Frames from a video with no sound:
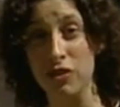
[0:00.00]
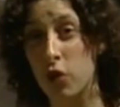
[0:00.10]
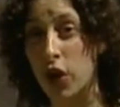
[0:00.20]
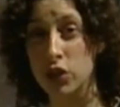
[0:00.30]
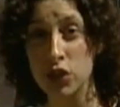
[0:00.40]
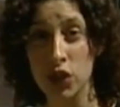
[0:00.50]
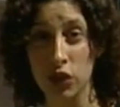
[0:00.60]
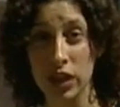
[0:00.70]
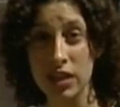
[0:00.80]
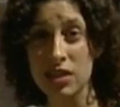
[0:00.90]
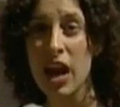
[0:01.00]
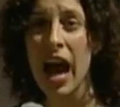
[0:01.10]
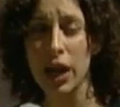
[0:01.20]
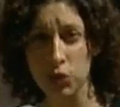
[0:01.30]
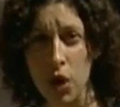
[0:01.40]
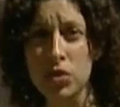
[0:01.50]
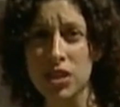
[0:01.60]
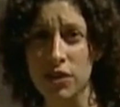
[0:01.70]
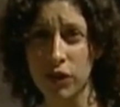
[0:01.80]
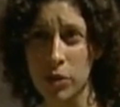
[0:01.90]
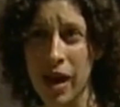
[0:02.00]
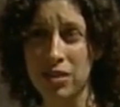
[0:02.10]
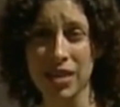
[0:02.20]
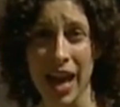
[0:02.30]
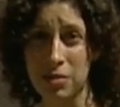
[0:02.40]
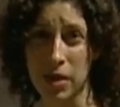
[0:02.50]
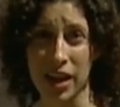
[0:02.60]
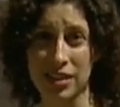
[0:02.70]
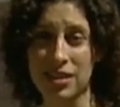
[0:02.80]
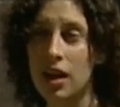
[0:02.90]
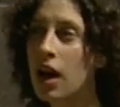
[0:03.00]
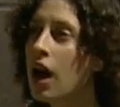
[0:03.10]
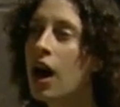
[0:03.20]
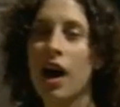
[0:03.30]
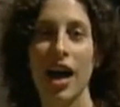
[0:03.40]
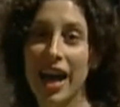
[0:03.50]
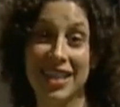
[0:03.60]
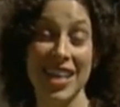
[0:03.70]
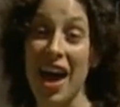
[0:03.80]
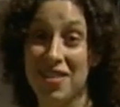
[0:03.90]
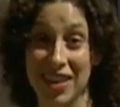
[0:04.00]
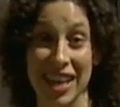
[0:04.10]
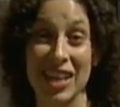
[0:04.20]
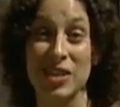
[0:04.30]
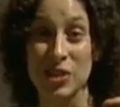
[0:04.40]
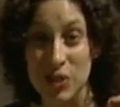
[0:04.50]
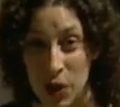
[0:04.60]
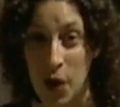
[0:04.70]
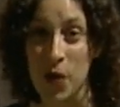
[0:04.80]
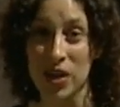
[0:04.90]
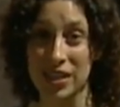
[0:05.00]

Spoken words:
at 400 degrees, and roast it for about 10 minutes. It's heaven. It is so